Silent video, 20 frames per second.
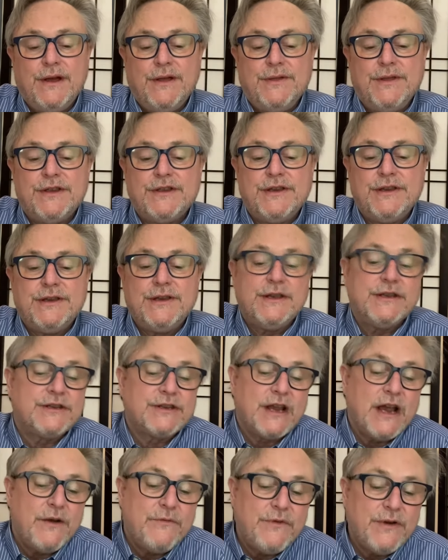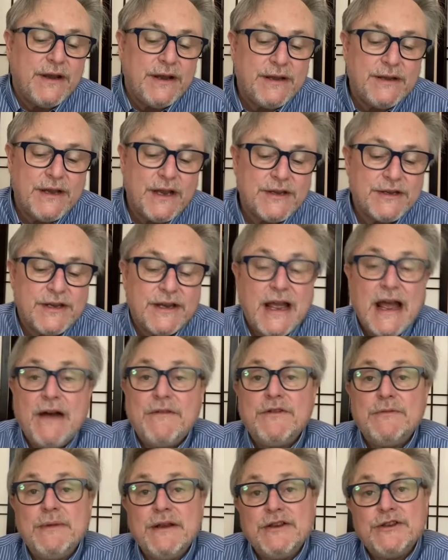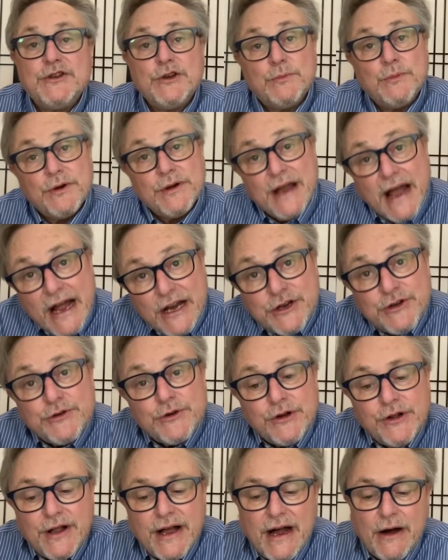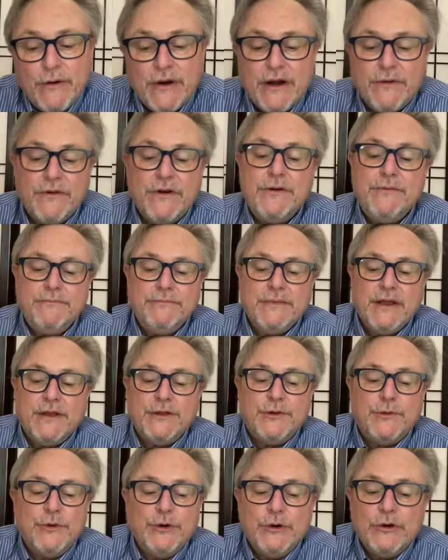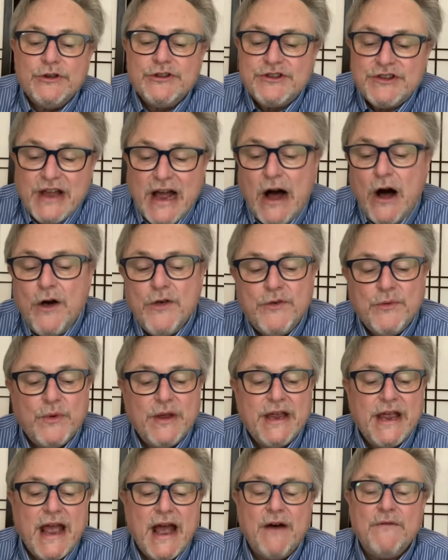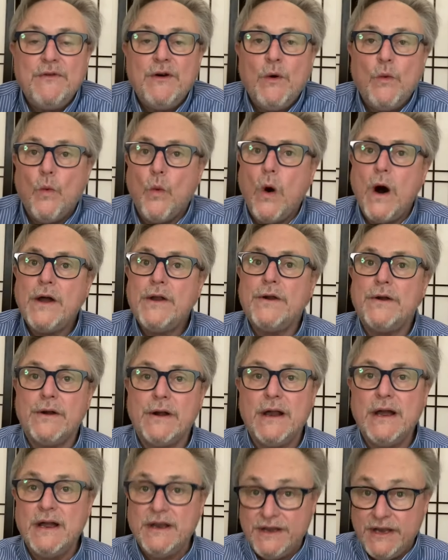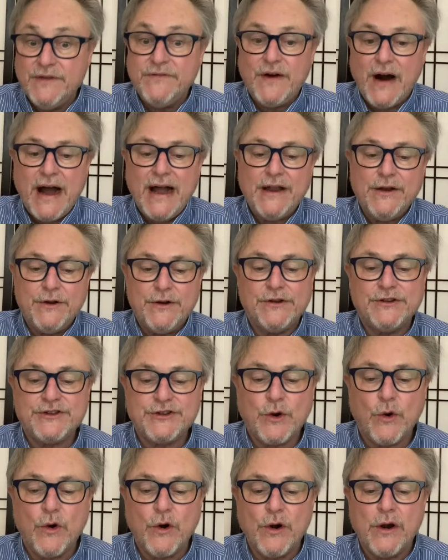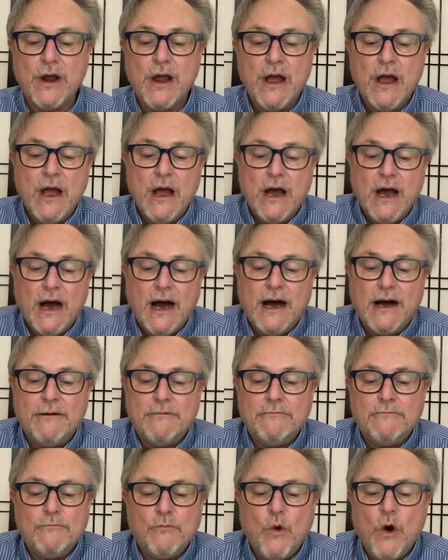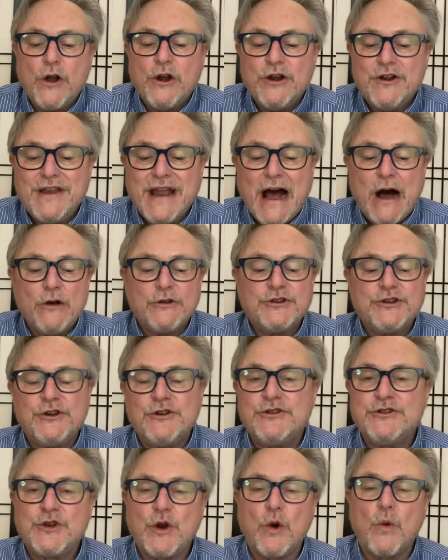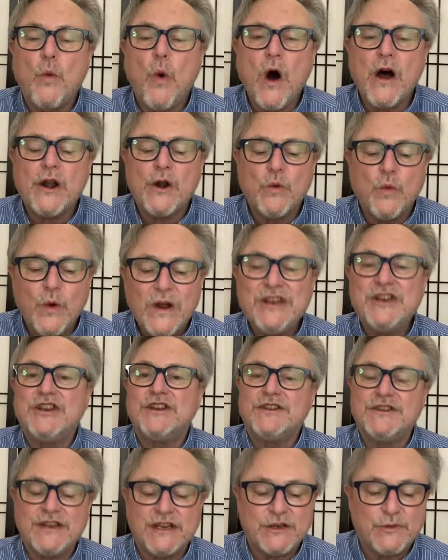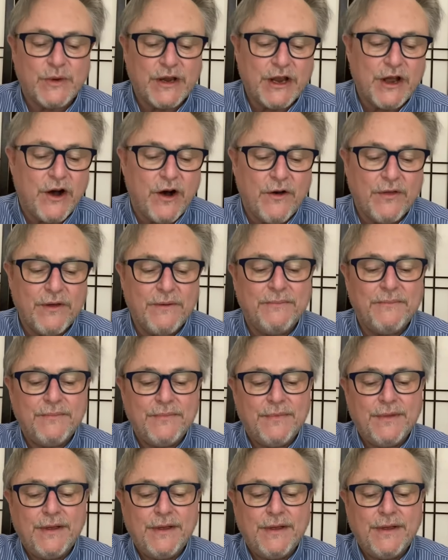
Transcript: The discovery doesn't have to be supernatural, however. In the rural South, we have water diviners or water dowsers or water witches, as we call them.